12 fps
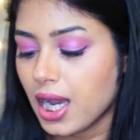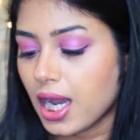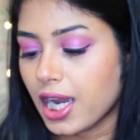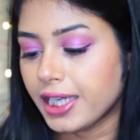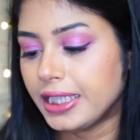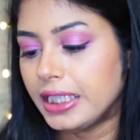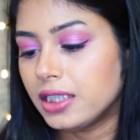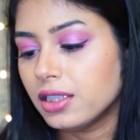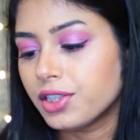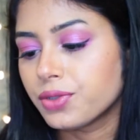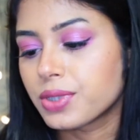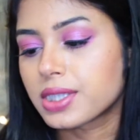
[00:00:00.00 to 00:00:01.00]
I either
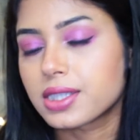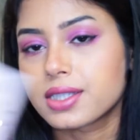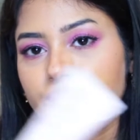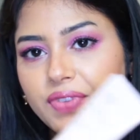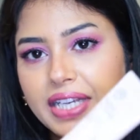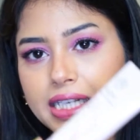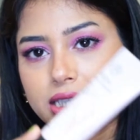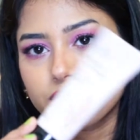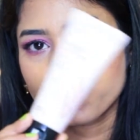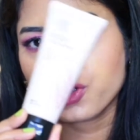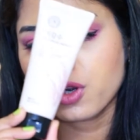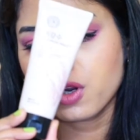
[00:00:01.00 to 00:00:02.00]
use this Face
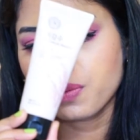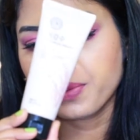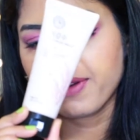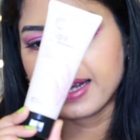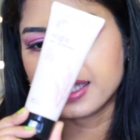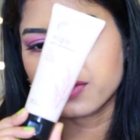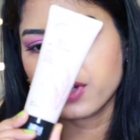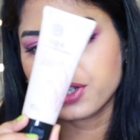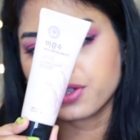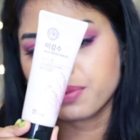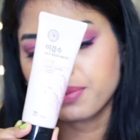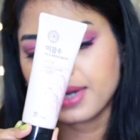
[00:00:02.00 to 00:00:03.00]
Shop Rice Water